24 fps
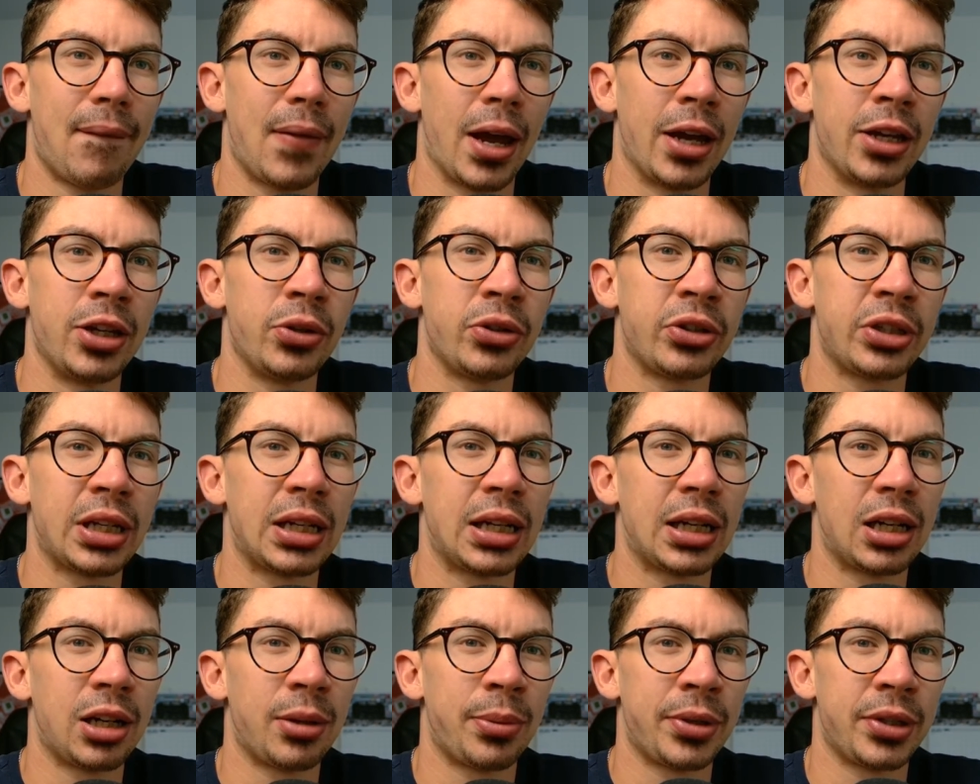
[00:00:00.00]
Are you still
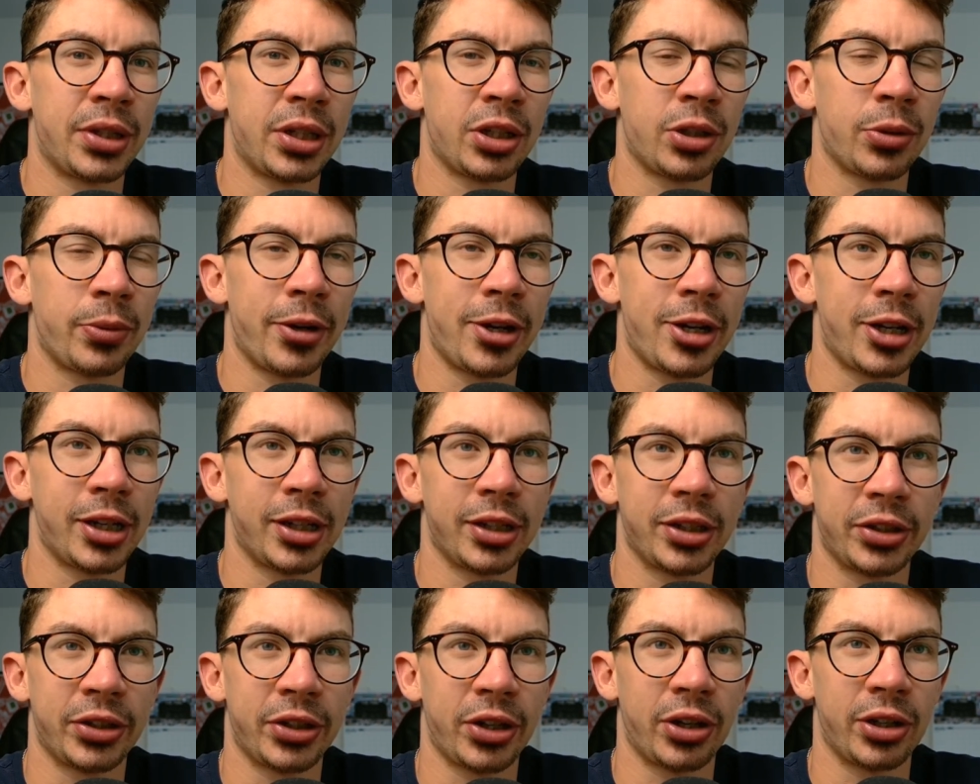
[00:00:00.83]
in a position where you can
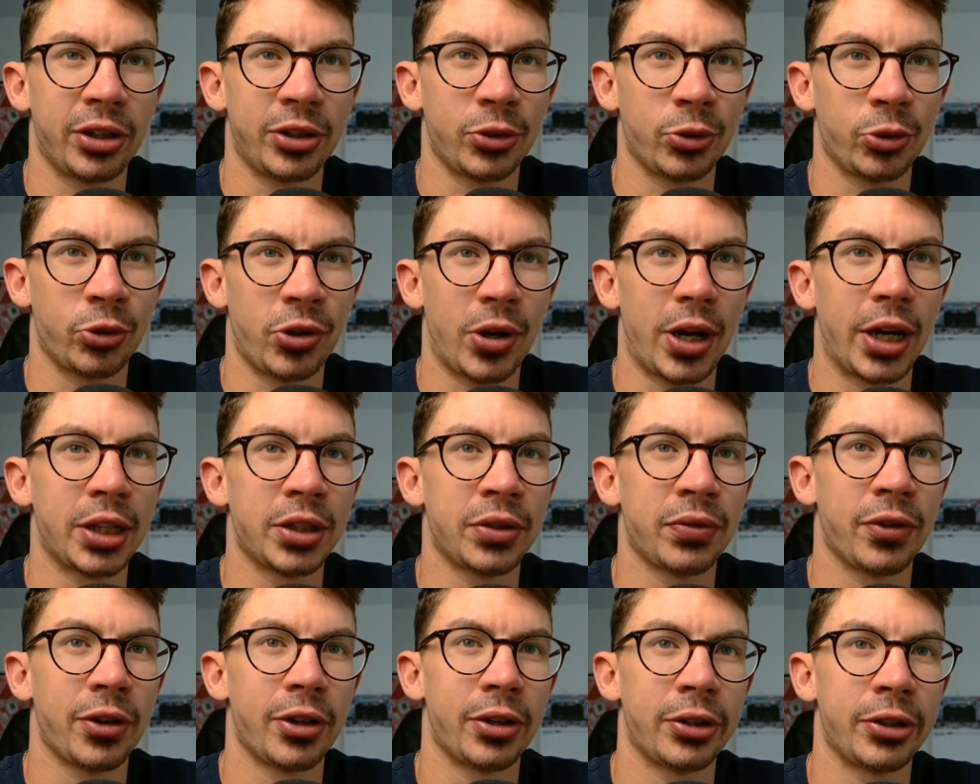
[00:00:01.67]
decide your
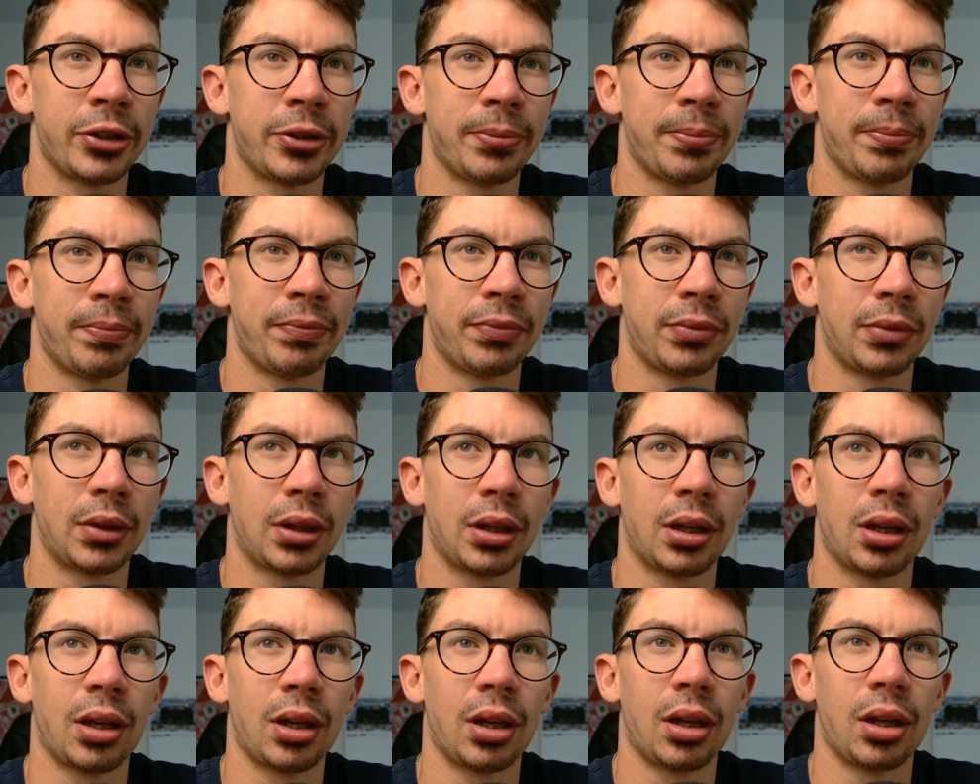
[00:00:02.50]
transfers?
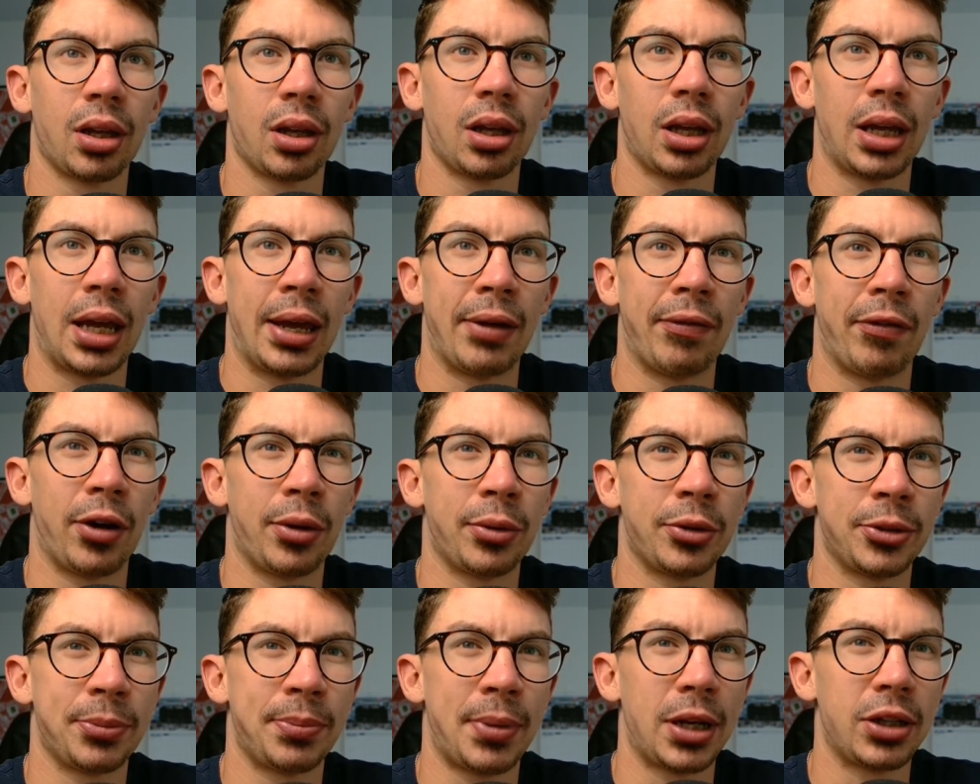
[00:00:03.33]
If I
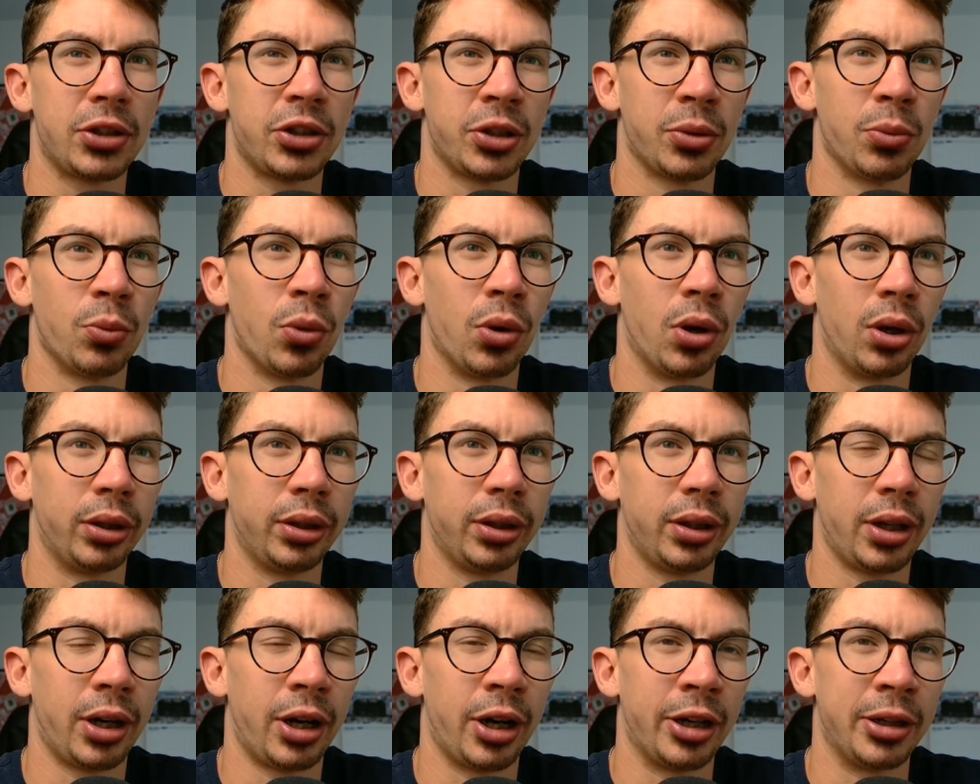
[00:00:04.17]
was benching
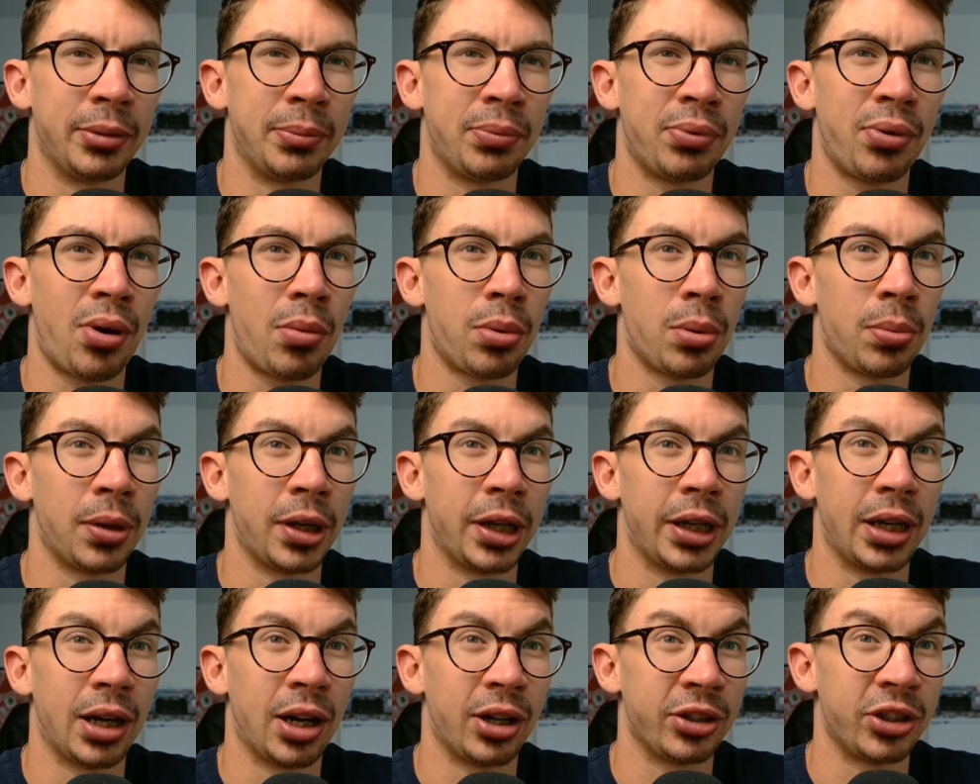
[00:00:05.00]
one, I'd
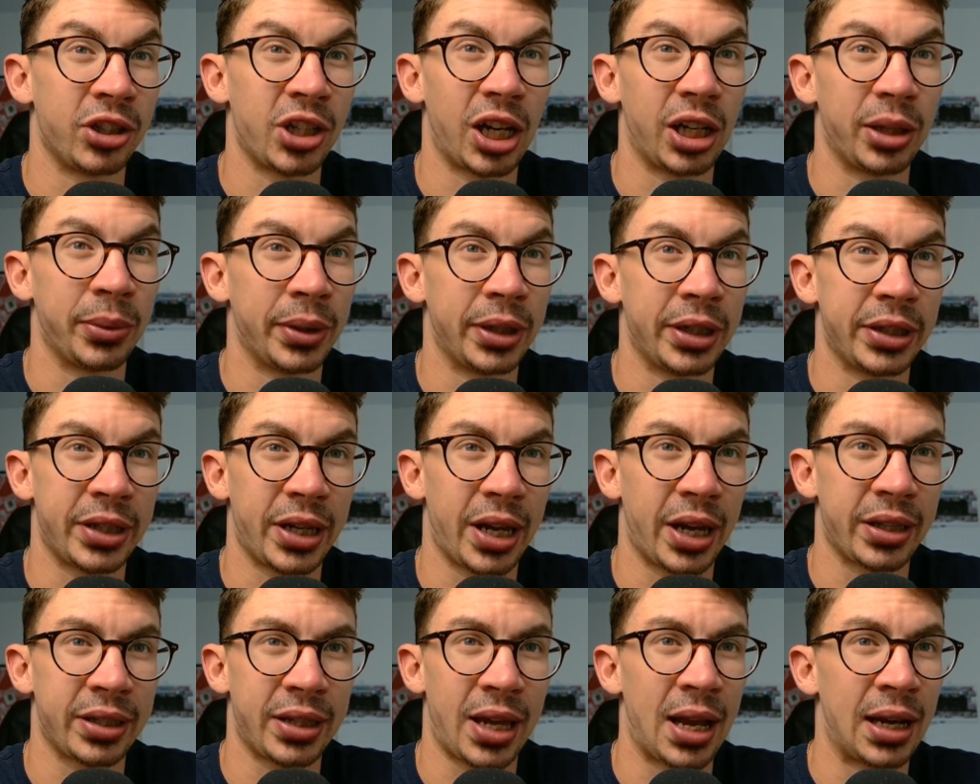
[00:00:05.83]
genuinely
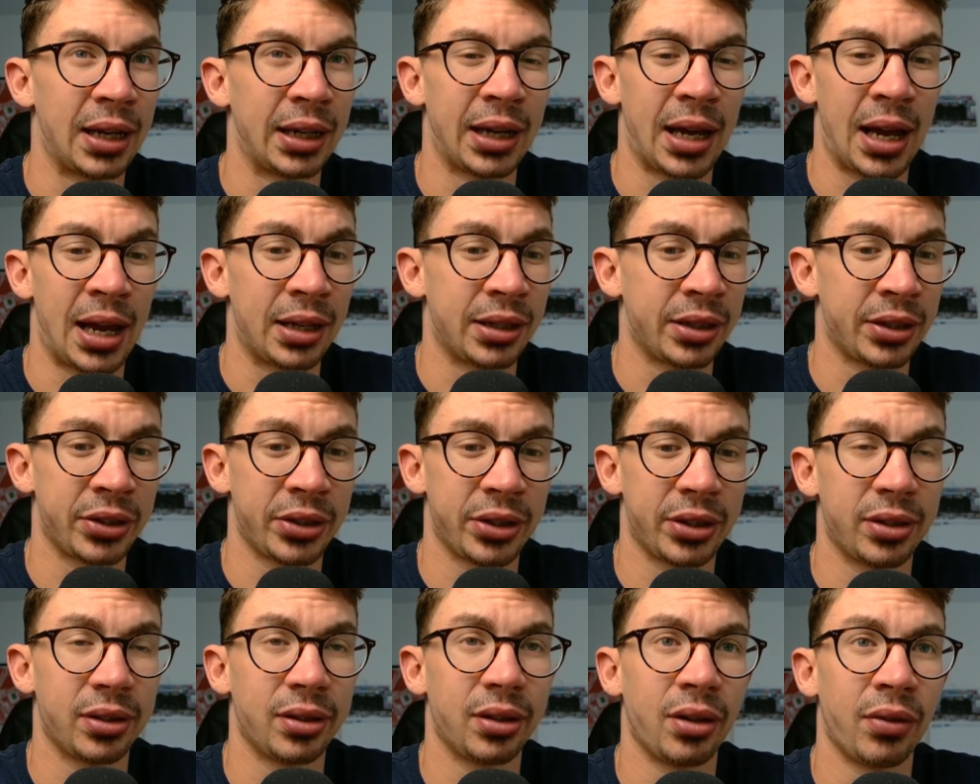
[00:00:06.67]
say it's Elliot
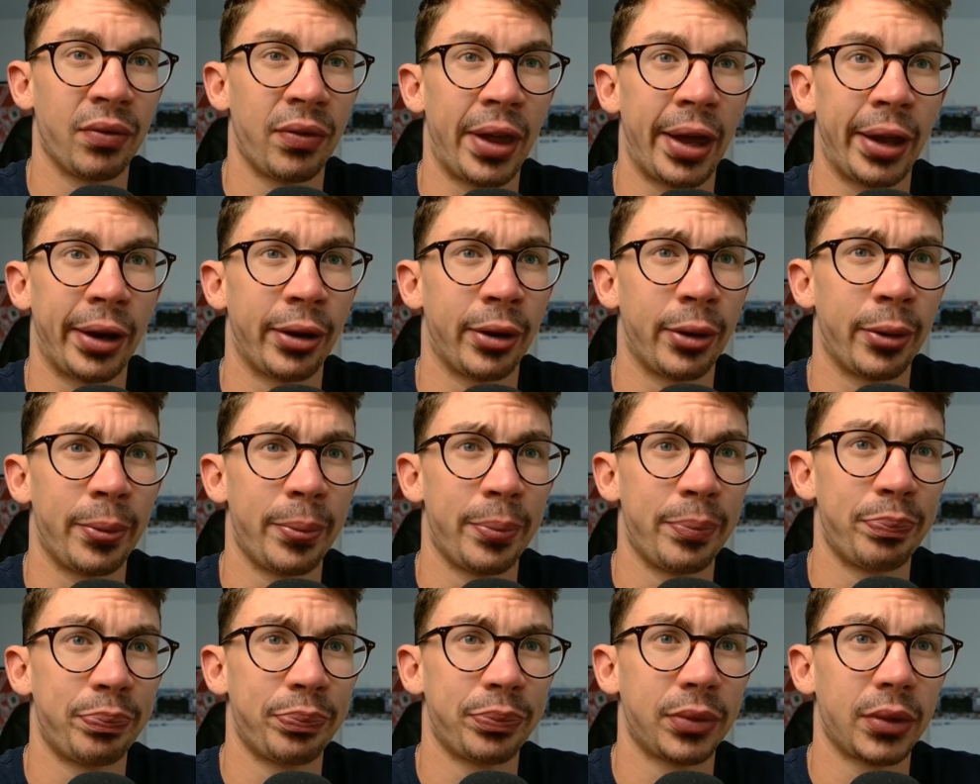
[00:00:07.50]
Anderson of that lot.
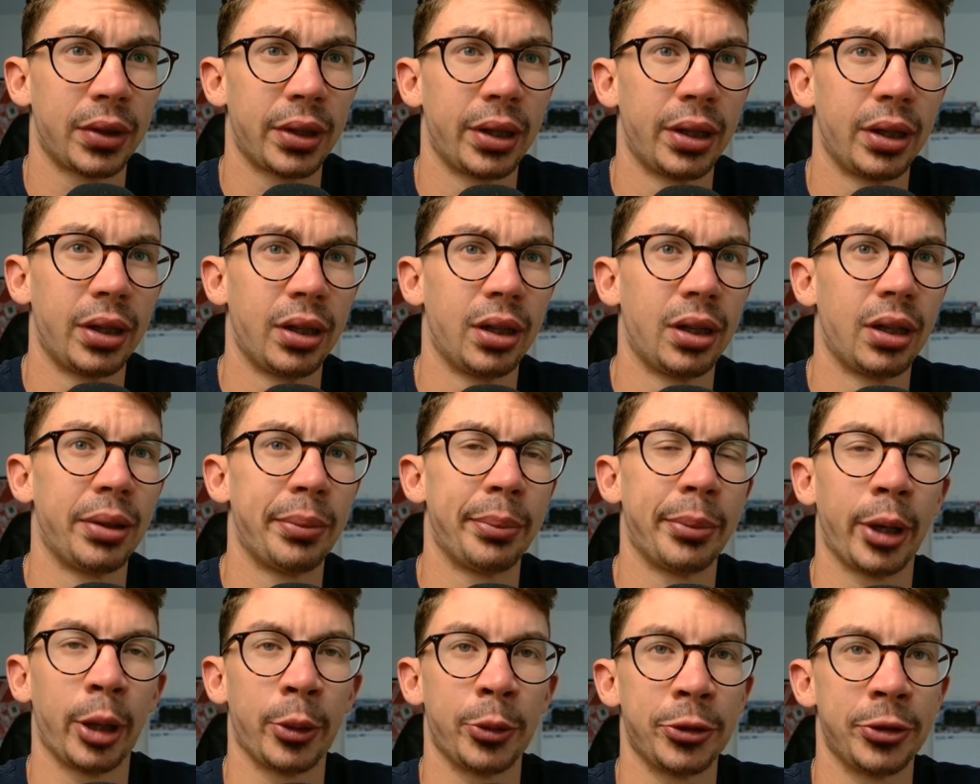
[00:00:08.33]

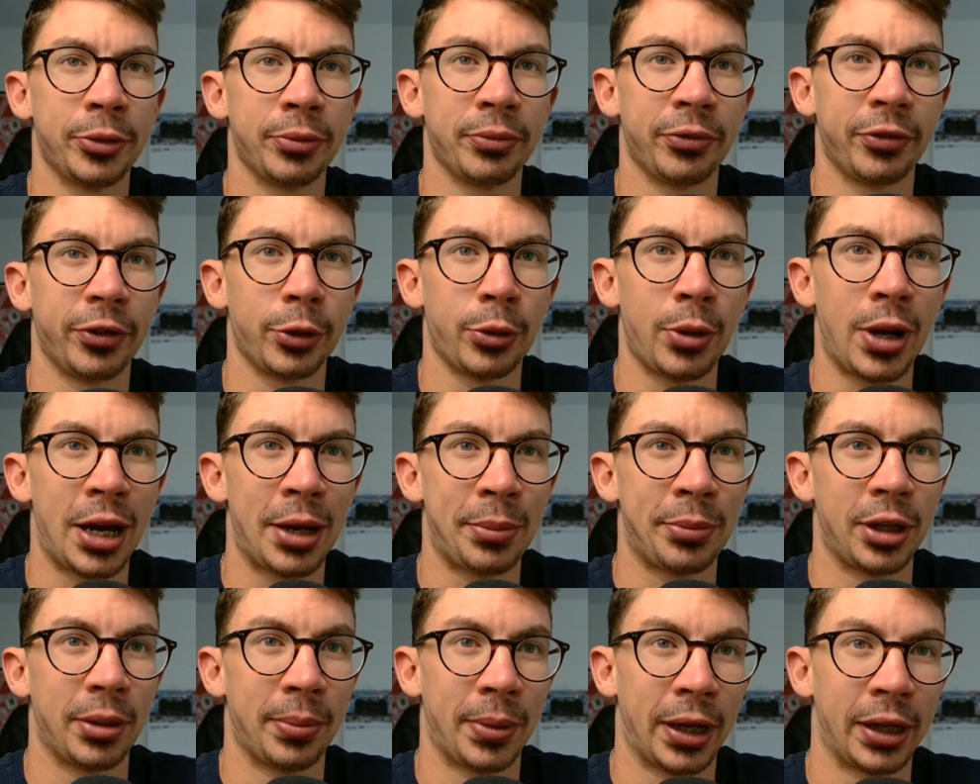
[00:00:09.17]
But I wouldn't feel
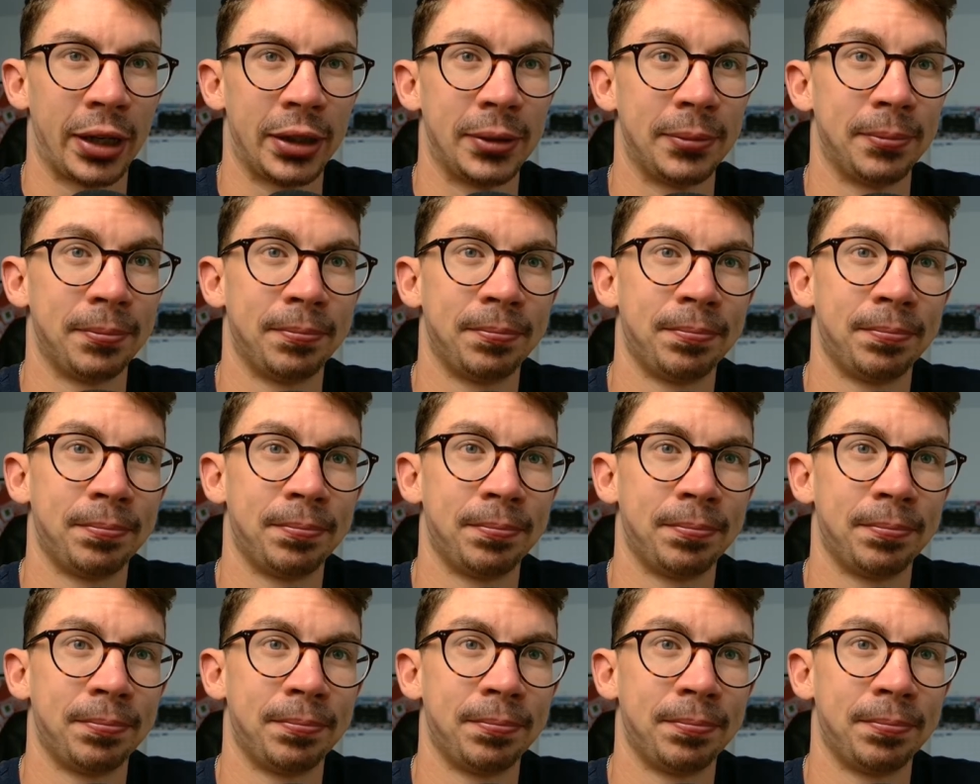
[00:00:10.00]
happy about it.